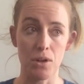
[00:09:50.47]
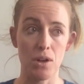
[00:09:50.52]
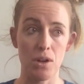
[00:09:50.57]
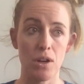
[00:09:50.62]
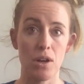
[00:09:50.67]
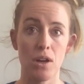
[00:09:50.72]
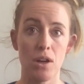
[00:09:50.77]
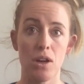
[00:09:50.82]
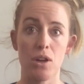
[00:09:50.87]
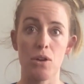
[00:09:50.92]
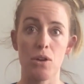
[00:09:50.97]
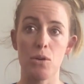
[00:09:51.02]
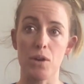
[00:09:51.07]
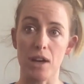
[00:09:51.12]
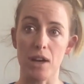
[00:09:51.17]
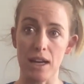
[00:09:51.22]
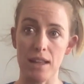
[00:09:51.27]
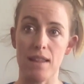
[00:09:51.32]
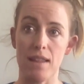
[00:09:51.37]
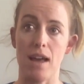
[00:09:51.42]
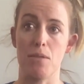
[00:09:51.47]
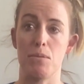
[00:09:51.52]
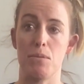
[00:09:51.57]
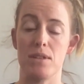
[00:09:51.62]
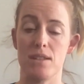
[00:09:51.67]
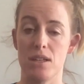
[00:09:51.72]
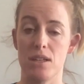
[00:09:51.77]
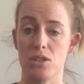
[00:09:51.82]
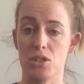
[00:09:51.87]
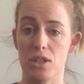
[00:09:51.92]
who are in that
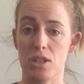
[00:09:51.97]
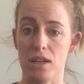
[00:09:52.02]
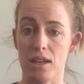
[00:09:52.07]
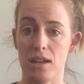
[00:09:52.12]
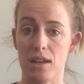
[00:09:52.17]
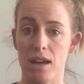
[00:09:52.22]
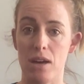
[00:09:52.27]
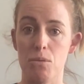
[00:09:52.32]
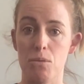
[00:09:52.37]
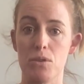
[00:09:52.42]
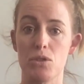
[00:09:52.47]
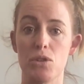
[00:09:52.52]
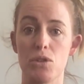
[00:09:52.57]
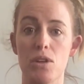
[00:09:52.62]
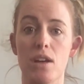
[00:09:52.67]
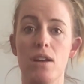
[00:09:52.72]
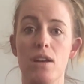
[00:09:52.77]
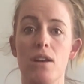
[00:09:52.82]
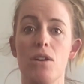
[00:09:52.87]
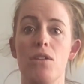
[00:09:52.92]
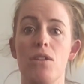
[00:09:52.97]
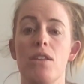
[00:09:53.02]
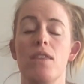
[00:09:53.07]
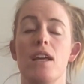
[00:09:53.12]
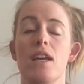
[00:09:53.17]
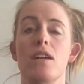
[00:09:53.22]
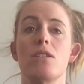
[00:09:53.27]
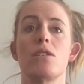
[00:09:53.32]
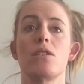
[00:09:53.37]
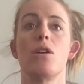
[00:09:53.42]
position. I want you to know that
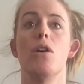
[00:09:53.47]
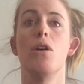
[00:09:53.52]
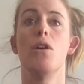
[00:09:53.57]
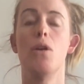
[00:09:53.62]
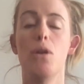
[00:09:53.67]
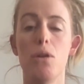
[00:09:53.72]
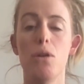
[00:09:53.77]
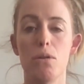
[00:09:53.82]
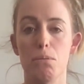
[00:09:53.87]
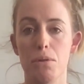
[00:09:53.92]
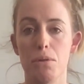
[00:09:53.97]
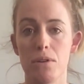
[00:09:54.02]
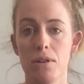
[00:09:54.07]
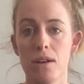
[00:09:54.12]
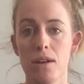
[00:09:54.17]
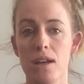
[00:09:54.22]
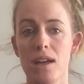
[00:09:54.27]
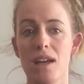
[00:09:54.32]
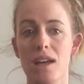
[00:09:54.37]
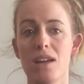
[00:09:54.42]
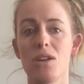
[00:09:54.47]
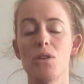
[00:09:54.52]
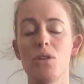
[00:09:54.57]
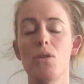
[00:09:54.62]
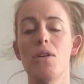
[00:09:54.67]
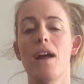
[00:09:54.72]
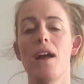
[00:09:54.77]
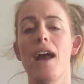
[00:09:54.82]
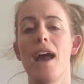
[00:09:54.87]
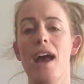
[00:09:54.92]
there's hope, and you don't
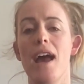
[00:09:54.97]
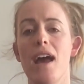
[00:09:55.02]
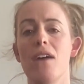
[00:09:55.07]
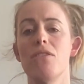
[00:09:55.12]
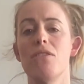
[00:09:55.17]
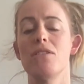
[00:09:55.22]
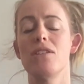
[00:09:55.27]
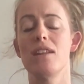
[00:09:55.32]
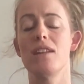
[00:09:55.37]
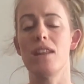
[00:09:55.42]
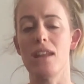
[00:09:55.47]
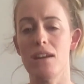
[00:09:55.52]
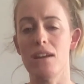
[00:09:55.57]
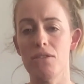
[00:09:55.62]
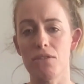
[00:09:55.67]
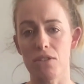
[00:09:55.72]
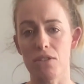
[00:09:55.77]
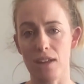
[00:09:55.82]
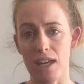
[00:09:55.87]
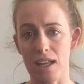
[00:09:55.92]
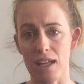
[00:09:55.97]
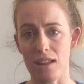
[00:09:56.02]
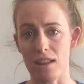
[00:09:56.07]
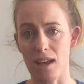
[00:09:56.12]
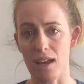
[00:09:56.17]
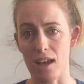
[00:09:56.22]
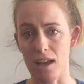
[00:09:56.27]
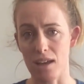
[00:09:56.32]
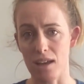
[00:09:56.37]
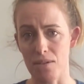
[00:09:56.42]
have to live like
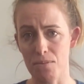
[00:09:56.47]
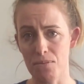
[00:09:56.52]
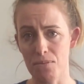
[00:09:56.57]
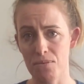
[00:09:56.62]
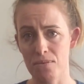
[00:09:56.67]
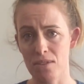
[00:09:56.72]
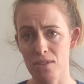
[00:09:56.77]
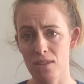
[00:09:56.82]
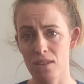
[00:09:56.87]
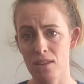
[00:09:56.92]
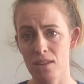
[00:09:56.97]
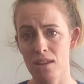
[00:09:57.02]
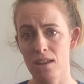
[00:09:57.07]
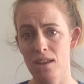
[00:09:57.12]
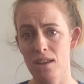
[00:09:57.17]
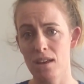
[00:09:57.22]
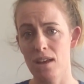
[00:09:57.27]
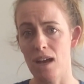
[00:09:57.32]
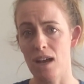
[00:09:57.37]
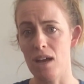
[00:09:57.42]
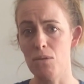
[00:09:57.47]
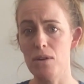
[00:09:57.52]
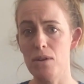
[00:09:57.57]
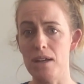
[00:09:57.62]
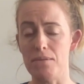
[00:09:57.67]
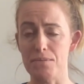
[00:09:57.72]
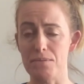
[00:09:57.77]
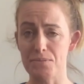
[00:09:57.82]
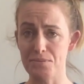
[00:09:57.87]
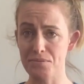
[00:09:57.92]
that. I want
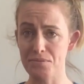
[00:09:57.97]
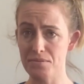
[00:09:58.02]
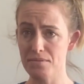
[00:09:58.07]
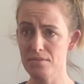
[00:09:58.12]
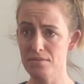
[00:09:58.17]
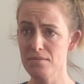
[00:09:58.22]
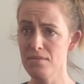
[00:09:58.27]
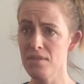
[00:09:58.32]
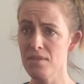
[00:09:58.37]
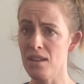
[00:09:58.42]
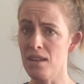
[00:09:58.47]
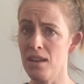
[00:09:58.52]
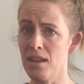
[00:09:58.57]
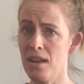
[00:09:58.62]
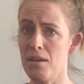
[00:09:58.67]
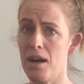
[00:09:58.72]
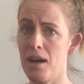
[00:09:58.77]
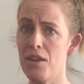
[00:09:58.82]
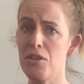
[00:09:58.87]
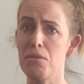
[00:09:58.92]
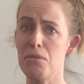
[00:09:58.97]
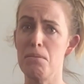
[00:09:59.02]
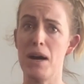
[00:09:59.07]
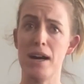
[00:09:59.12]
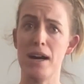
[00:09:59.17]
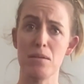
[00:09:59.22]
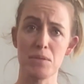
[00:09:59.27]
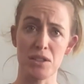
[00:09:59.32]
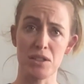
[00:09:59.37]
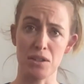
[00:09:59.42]
other moms
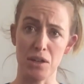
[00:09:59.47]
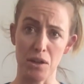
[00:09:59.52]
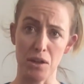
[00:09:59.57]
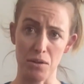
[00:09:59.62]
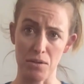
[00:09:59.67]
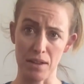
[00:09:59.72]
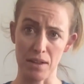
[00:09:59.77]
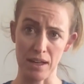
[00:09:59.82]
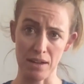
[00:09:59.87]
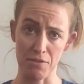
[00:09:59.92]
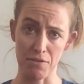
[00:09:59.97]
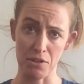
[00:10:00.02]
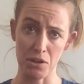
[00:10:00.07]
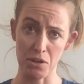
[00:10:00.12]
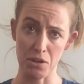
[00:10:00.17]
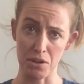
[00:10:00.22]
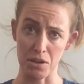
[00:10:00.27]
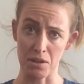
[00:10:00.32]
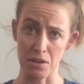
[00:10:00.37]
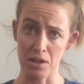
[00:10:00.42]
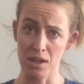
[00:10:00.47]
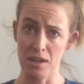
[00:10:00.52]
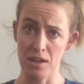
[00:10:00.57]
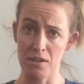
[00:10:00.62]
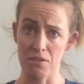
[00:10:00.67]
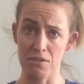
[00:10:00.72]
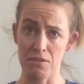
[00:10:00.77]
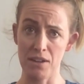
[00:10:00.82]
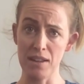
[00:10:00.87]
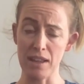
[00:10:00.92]
to know that if you're
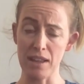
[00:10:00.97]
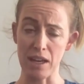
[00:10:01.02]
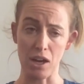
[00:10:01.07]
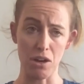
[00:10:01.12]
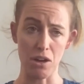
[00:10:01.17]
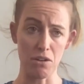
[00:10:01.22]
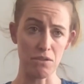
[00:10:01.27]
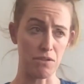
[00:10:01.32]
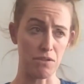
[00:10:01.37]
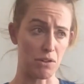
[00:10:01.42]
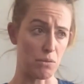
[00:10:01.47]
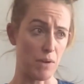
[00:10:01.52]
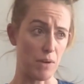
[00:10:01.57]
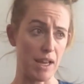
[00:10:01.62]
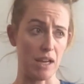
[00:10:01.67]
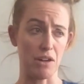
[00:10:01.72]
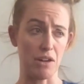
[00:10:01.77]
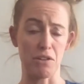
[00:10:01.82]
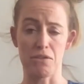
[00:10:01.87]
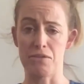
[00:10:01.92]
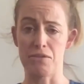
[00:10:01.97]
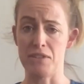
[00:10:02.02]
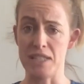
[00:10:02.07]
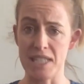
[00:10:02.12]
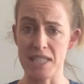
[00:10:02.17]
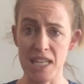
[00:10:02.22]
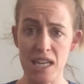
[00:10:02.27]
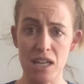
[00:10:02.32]
feeling overweight or fatigued or